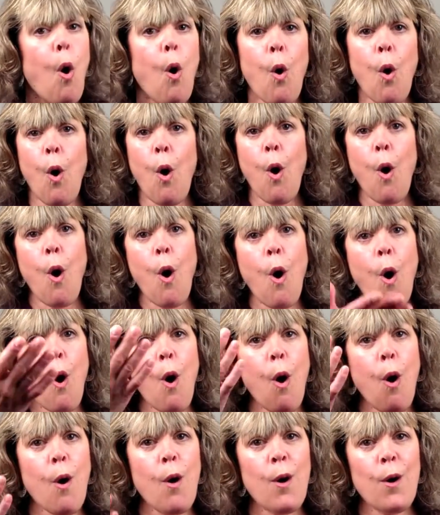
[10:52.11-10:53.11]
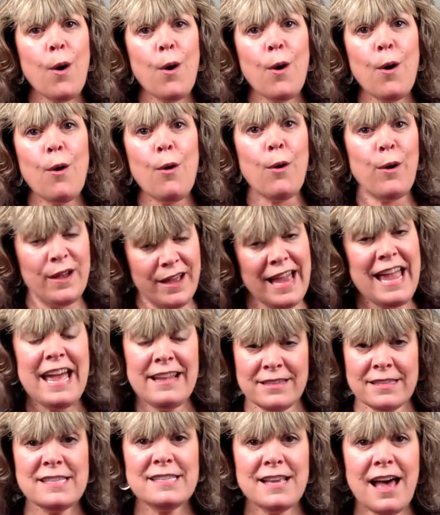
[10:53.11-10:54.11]
oh,
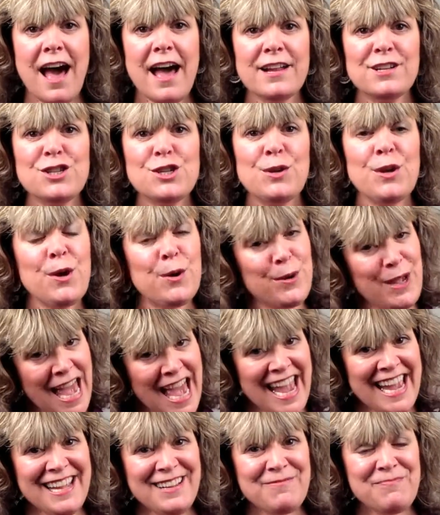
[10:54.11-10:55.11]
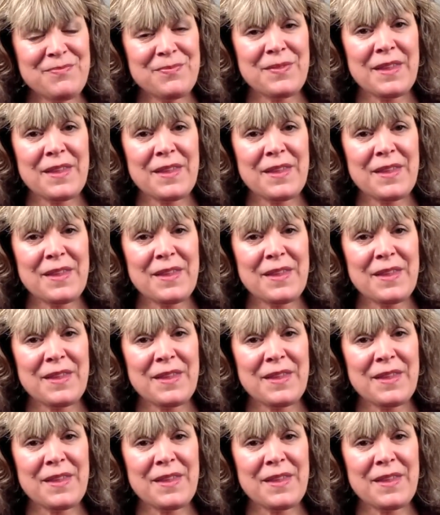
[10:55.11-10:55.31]
and such, okay?